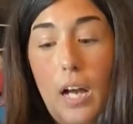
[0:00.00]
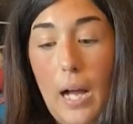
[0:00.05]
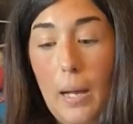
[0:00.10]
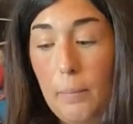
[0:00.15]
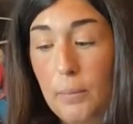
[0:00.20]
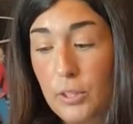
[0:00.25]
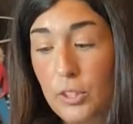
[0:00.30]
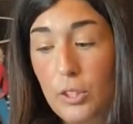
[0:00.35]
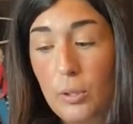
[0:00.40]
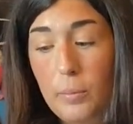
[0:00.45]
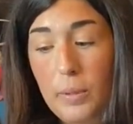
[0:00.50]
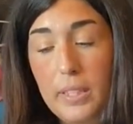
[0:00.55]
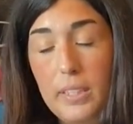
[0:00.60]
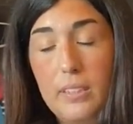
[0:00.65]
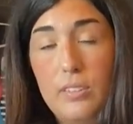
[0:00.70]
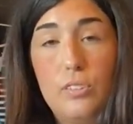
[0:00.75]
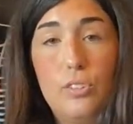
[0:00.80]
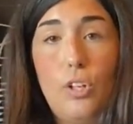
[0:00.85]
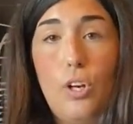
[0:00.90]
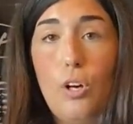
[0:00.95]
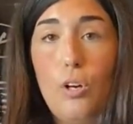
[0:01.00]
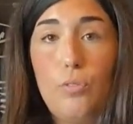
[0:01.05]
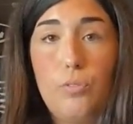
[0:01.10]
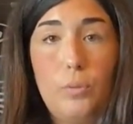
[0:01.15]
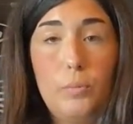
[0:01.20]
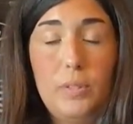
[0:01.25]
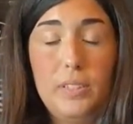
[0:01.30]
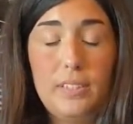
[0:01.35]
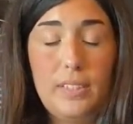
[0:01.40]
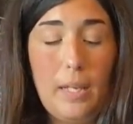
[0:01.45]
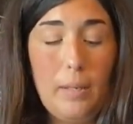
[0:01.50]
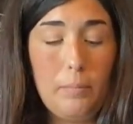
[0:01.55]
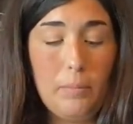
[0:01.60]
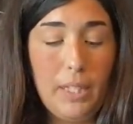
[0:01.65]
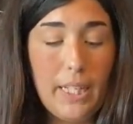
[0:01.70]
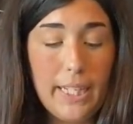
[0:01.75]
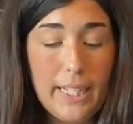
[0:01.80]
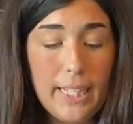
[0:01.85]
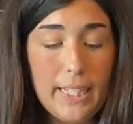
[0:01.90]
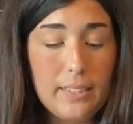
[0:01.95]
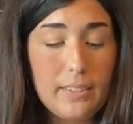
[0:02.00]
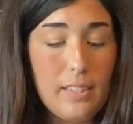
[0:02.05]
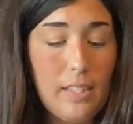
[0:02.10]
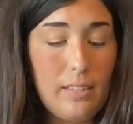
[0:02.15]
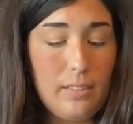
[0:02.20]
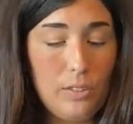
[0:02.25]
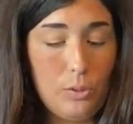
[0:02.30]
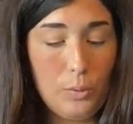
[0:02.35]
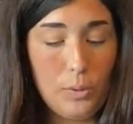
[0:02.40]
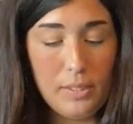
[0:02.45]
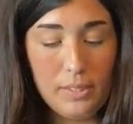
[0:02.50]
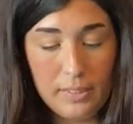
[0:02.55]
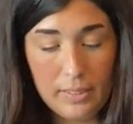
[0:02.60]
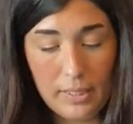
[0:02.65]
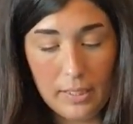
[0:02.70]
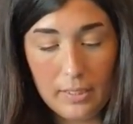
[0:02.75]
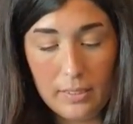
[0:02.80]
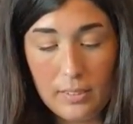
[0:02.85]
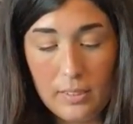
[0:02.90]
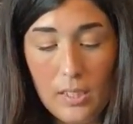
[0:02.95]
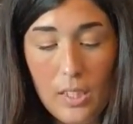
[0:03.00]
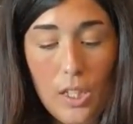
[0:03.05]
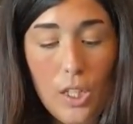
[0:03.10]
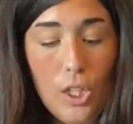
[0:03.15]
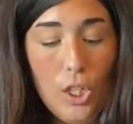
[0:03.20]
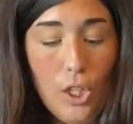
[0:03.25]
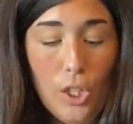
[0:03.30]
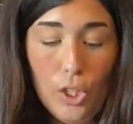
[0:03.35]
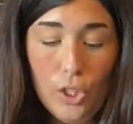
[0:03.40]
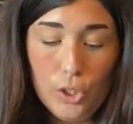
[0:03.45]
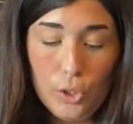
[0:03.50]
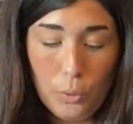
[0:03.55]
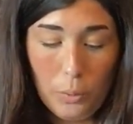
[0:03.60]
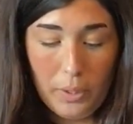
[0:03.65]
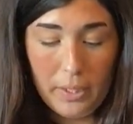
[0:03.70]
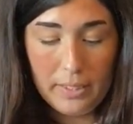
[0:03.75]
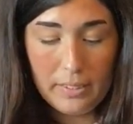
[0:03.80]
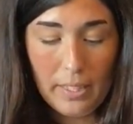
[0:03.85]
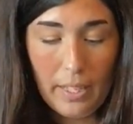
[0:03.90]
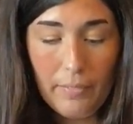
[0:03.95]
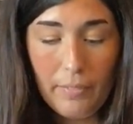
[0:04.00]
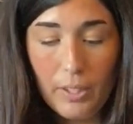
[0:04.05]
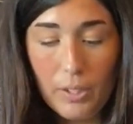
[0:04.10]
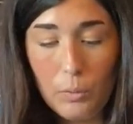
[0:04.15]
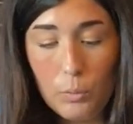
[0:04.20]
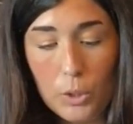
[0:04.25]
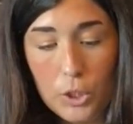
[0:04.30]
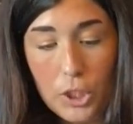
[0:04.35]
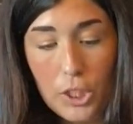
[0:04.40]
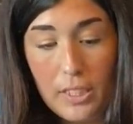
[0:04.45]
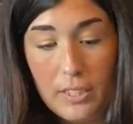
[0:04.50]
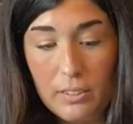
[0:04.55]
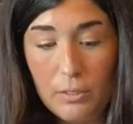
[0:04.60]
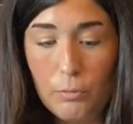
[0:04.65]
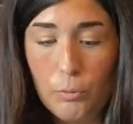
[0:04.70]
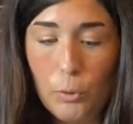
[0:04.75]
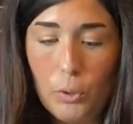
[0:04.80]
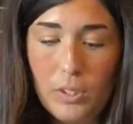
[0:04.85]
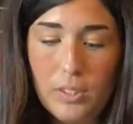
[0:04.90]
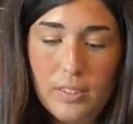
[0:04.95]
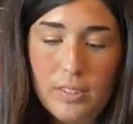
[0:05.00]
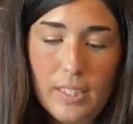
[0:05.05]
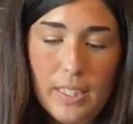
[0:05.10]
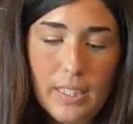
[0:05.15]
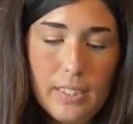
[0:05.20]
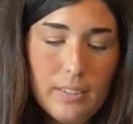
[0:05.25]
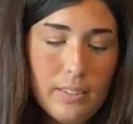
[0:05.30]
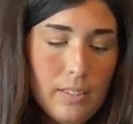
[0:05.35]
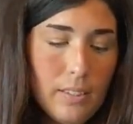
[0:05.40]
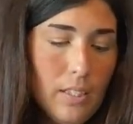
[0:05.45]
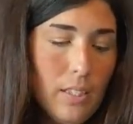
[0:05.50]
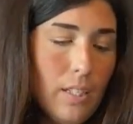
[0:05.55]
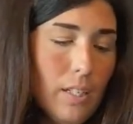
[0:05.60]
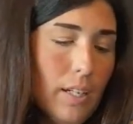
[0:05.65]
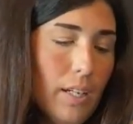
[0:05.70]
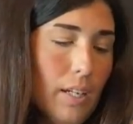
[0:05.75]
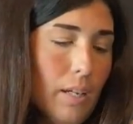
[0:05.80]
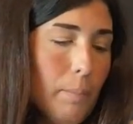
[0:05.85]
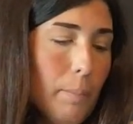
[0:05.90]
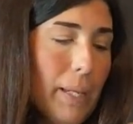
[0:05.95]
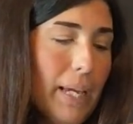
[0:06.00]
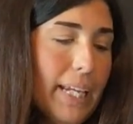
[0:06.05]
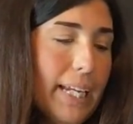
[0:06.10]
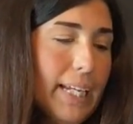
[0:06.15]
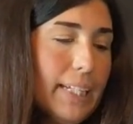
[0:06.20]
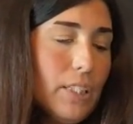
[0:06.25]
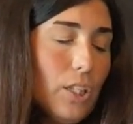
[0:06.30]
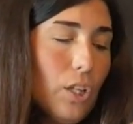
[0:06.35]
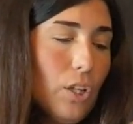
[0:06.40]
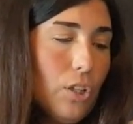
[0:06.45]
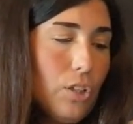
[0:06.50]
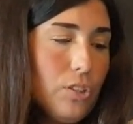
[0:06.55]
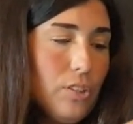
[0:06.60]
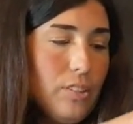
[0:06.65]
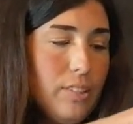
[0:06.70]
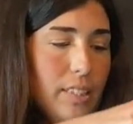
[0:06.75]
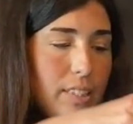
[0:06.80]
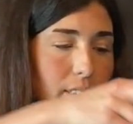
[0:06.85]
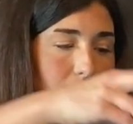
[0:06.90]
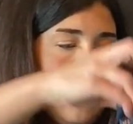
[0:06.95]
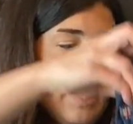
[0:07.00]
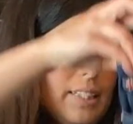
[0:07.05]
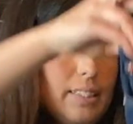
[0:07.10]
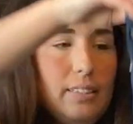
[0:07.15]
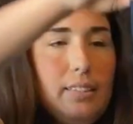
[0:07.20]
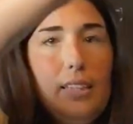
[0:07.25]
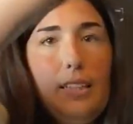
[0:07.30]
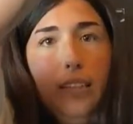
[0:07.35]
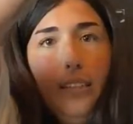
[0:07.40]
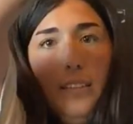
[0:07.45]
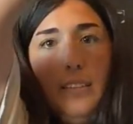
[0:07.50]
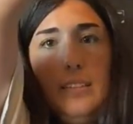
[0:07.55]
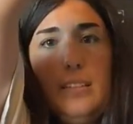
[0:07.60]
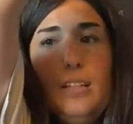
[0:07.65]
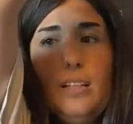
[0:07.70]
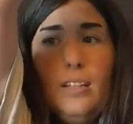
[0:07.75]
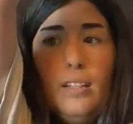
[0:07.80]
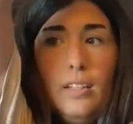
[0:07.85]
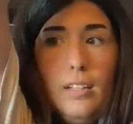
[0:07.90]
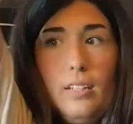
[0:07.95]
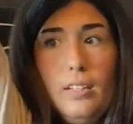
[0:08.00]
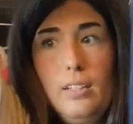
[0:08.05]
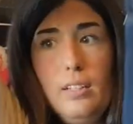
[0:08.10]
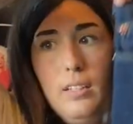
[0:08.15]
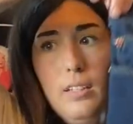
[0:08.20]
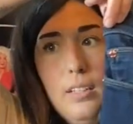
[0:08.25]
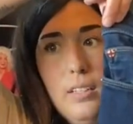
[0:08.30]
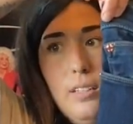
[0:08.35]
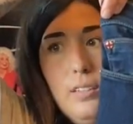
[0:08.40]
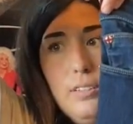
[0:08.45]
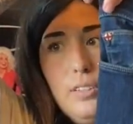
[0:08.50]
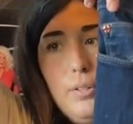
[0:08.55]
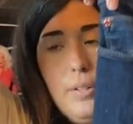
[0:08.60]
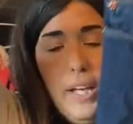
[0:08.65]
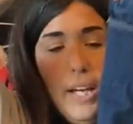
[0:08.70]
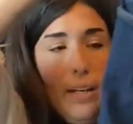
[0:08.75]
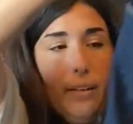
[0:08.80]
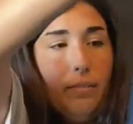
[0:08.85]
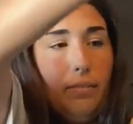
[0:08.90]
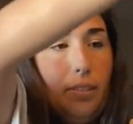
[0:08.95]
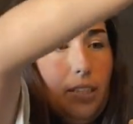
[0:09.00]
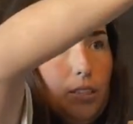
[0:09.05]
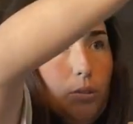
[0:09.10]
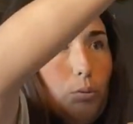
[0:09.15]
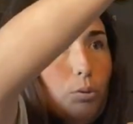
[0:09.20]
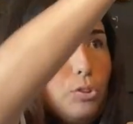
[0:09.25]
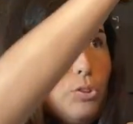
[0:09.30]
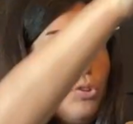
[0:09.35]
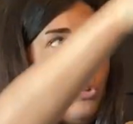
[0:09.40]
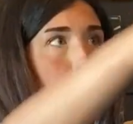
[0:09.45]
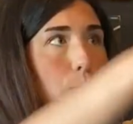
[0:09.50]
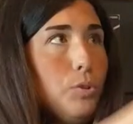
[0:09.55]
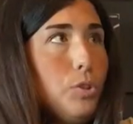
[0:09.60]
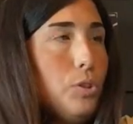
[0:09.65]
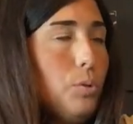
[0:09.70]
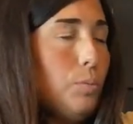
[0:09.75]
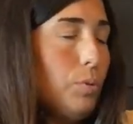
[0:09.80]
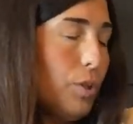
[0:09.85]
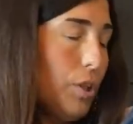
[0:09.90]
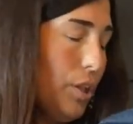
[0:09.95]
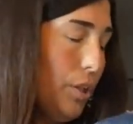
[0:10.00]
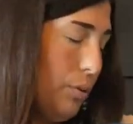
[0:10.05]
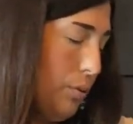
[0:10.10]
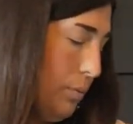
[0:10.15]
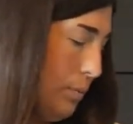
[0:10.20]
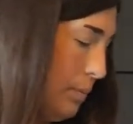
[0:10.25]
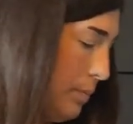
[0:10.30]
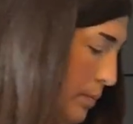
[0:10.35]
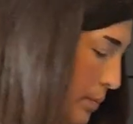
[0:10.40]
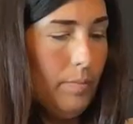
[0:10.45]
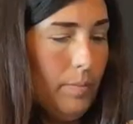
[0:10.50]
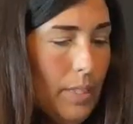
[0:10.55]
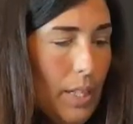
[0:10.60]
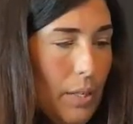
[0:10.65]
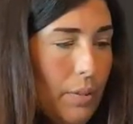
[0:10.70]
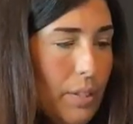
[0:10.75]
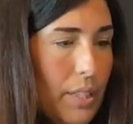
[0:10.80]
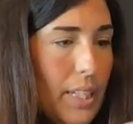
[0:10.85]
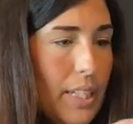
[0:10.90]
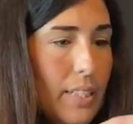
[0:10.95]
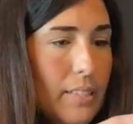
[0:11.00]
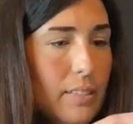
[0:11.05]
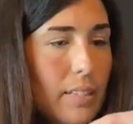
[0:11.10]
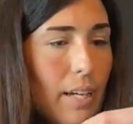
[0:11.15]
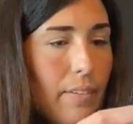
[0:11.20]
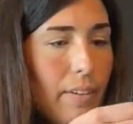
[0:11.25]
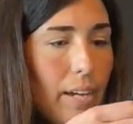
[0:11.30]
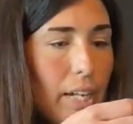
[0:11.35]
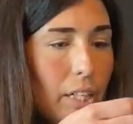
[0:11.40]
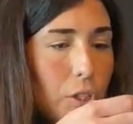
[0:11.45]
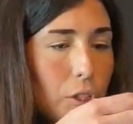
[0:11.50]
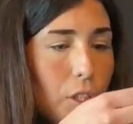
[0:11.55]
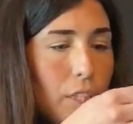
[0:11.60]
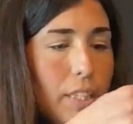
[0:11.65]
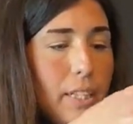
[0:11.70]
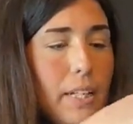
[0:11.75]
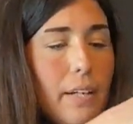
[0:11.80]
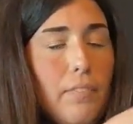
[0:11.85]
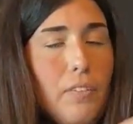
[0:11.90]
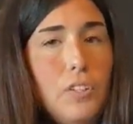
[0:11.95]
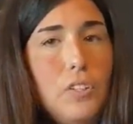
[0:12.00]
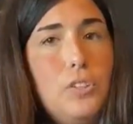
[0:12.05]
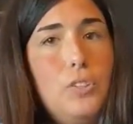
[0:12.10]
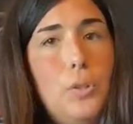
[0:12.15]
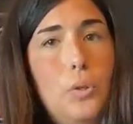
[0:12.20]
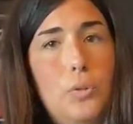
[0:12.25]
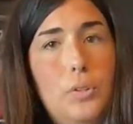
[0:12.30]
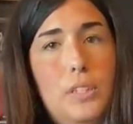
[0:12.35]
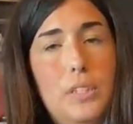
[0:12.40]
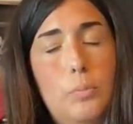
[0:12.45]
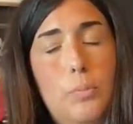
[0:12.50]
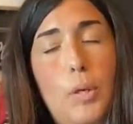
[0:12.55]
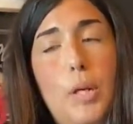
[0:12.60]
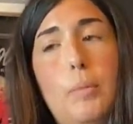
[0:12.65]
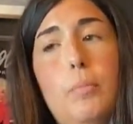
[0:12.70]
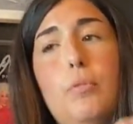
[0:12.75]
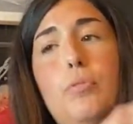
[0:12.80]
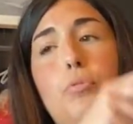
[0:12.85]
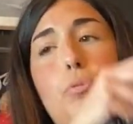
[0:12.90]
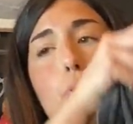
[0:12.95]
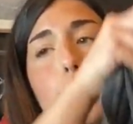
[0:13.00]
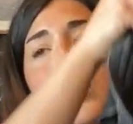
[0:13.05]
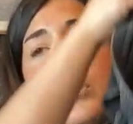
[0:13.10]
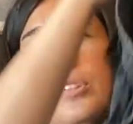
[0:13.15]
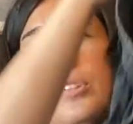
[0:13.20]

I'm assuming this is all from the same lady, size 26, 27, which is a 4 to 6. Paid $8.69. So yeah, these were super, super cute. Now these, I've actually never sold this brand before,